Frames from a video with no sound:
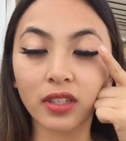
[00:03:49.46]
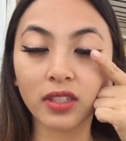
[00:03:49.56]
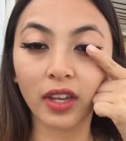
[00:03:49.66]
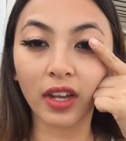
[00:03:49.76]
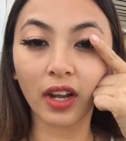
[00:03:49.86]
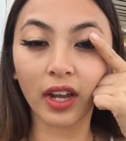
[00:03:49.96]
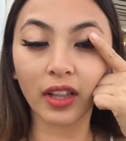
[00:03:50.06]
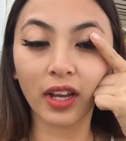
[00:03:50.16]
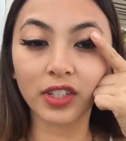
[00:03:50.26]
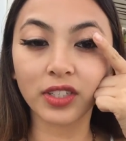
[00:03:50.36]
this like
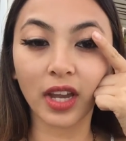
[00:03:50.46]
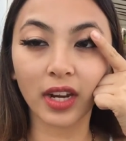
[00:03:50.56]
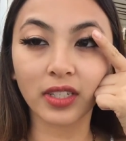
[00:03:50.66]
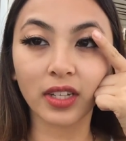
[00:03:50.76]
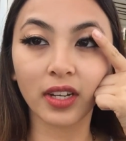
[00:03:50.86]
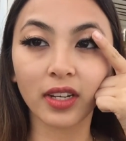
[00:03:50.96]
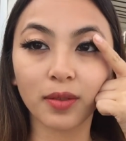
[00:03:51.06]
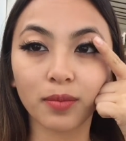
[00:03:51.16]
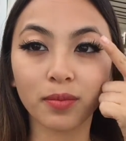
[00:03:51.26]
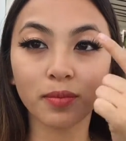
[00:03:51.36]
eyelash is acting
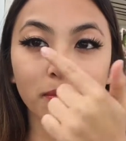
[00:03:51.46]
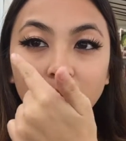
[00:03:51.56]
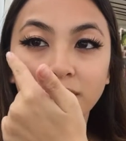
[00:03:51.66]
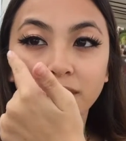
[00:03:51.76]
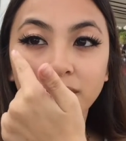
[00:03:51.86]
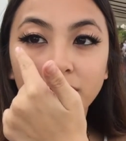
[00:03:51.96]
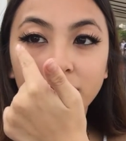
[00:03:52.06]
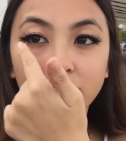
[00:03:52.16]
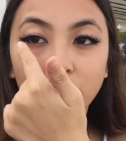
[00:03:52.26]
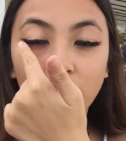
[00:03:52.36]
up
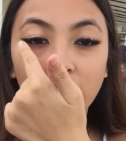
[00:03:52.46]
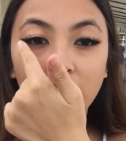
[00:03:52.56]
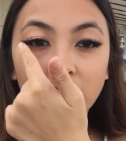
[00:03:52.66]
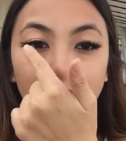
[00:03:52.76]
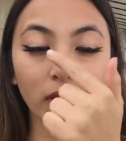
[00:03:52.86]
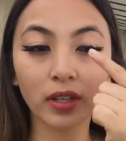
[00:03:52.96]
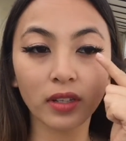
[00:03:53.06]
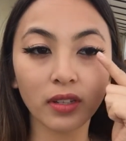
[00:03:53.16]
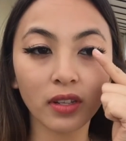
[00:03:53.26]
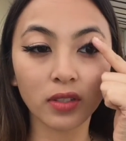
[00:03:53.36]
more than this
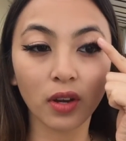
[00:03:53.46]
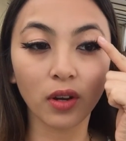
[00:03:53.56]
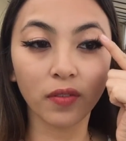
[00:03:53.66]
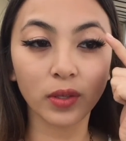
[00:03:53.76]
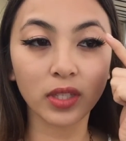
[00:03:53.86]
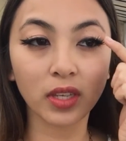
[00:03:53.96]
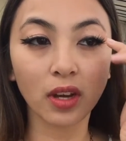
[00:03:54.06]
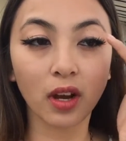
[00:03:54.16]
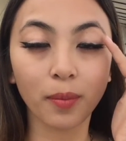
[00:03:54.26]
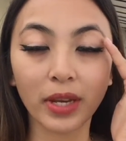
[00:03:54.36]
one. So if you see
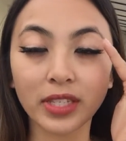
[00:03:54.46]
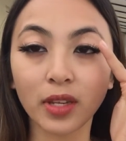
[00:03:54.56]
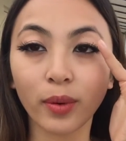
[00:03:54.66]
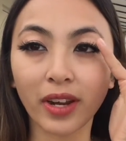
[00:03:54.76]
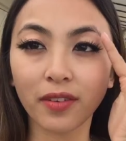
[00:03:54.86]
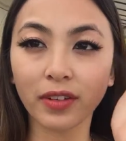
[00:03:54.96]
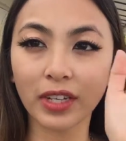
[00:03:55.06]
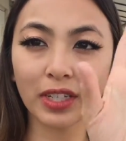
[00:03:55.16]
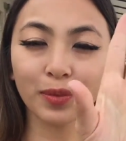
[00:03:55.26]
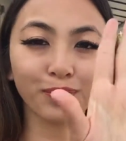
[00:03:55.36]
all messy or
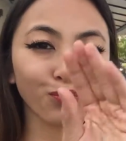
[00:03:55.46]
whatever,